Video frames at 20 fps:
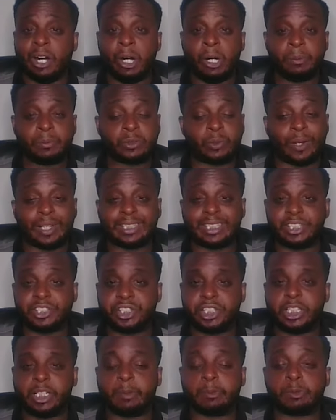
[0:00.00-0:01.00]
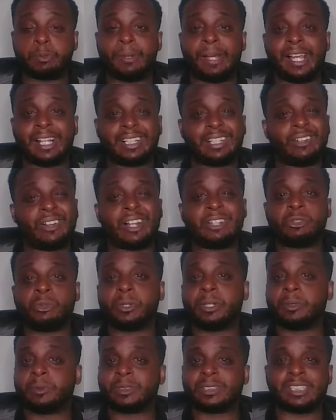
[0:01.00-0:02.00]
So I think she comes back. Now, I know
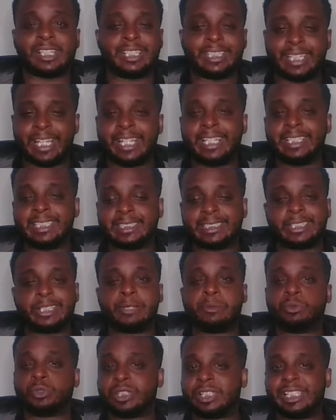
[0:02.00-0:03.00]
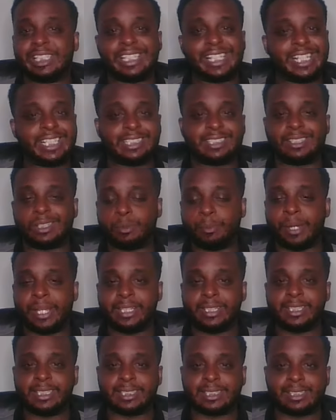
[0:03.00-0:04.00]
there was, like, Caden Samuels could have easily made
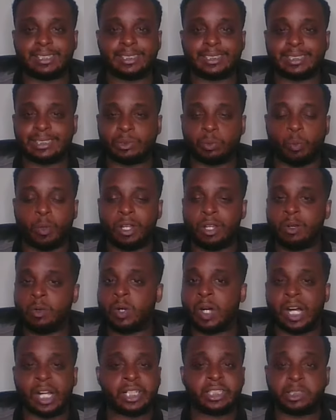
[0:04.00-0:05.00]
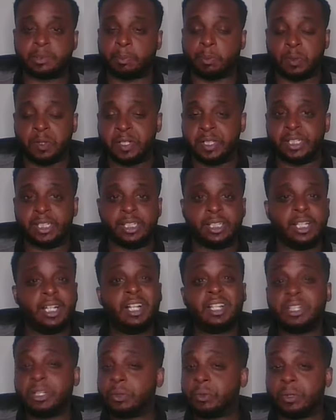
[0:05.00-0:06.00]
this list as well. Ice Brady.
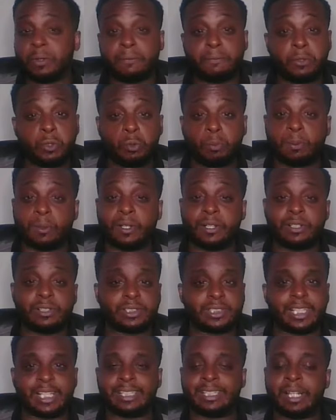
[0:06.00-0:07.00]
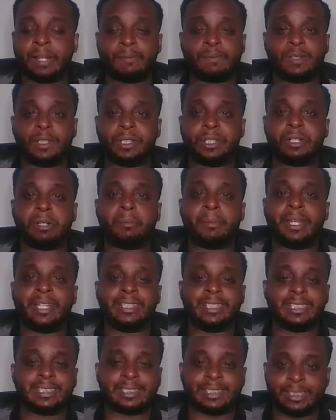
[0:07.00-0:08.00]
There were a few players that definitely could have made
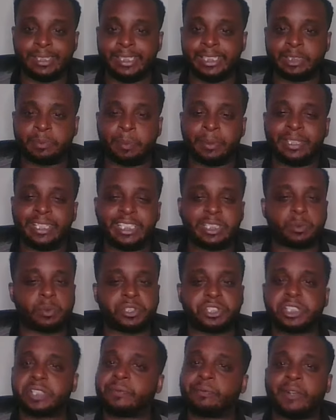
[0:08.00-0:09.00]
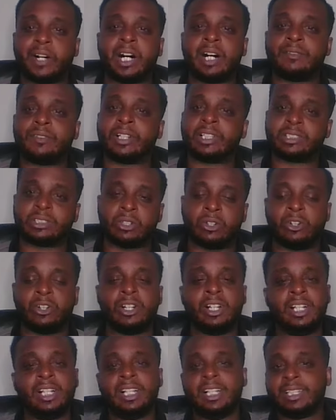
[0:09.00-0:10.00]
this list. But these were just 5 I thought
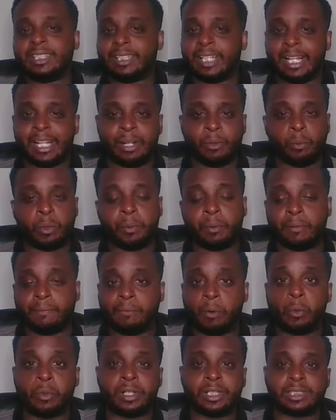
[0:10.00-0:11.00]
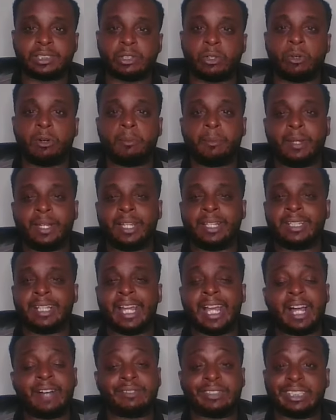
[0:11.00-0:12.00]
that we would focus on, man, that
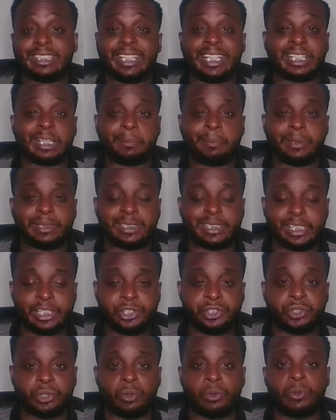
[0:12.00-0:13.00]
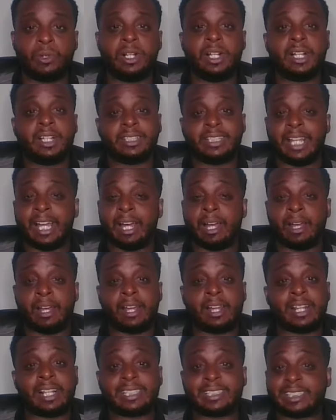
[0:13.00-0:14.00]
have a lot of potential, that
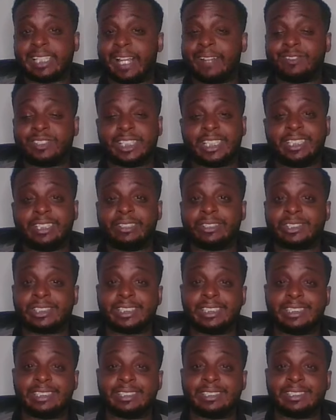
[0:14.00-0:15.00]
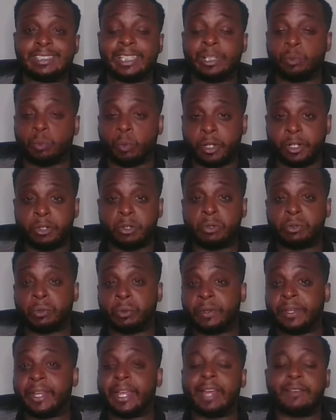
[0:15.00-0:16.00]
have seen their seasons derailed, or
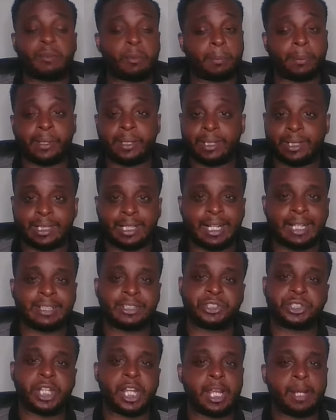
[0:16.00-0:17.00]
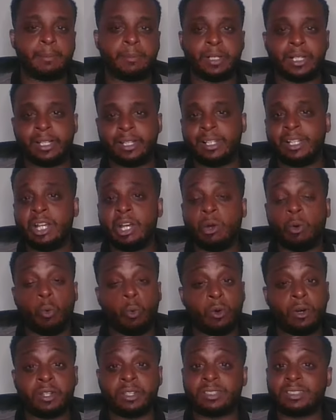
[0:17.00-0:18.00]
they haven't played a college game yet,
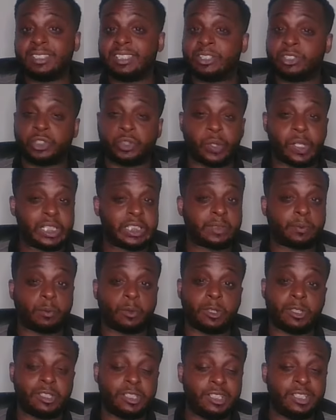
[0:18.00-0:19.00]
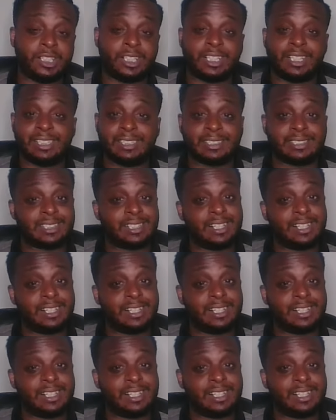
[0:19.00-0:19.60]
or they're transferring in because